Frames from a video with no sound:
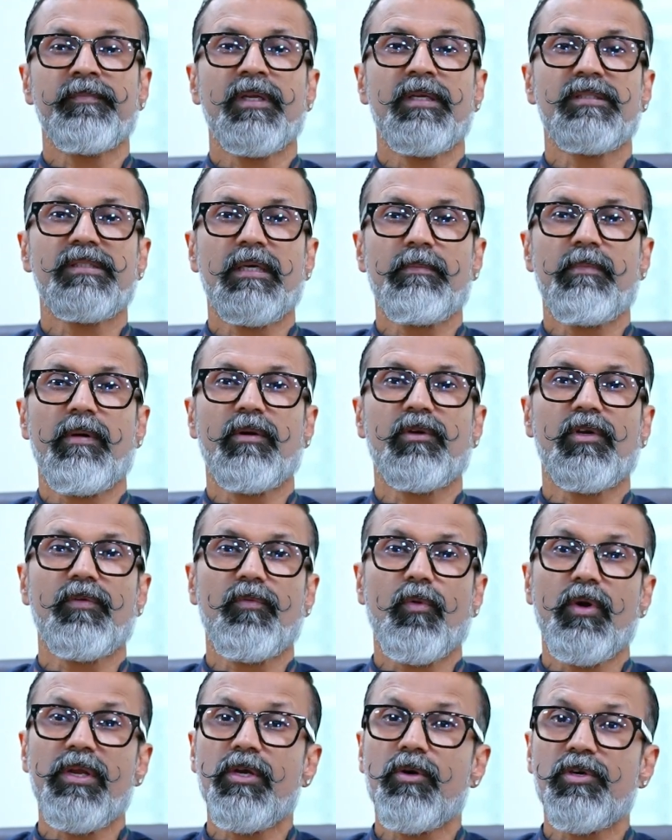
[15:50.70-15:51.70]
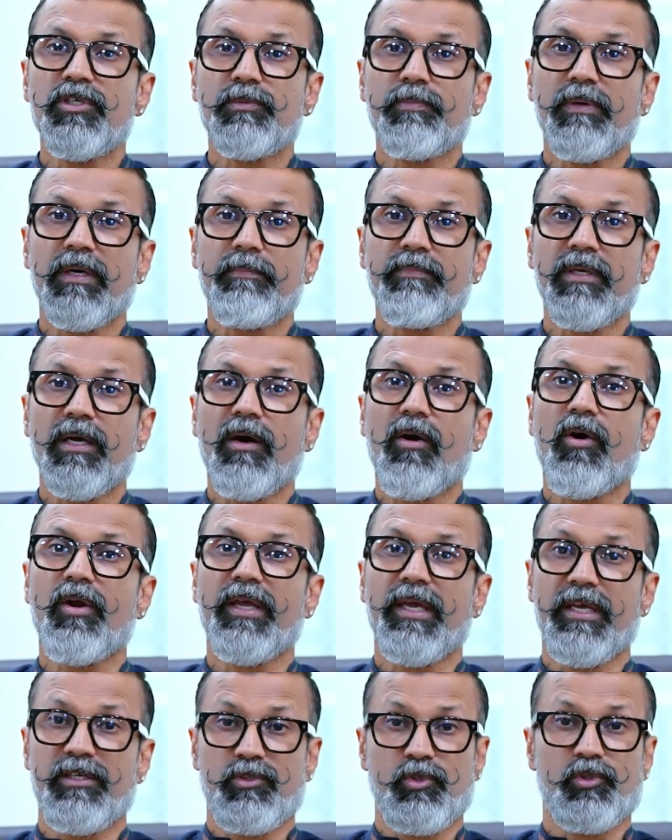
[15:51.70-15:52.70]
some amount of oligospermia or
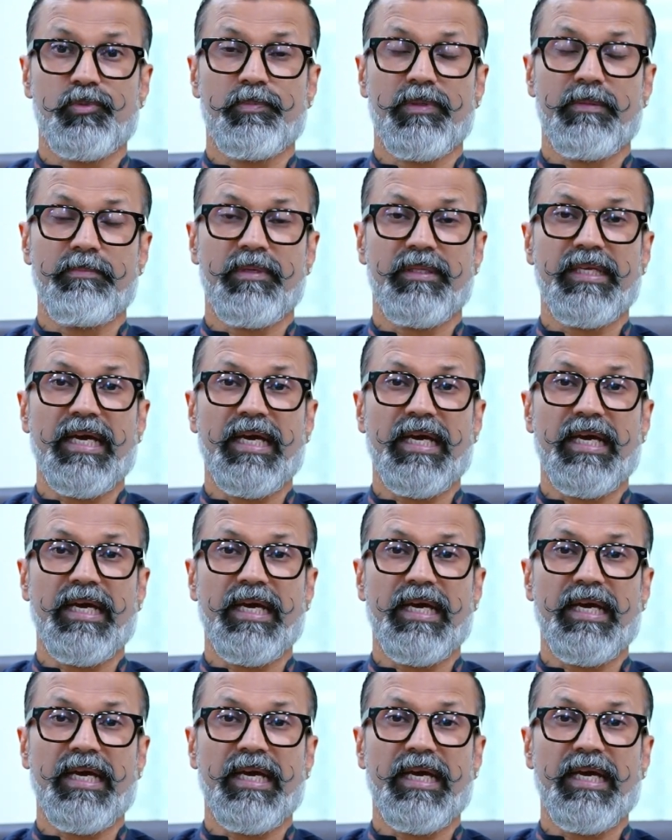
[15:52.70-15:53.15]
azoospermia.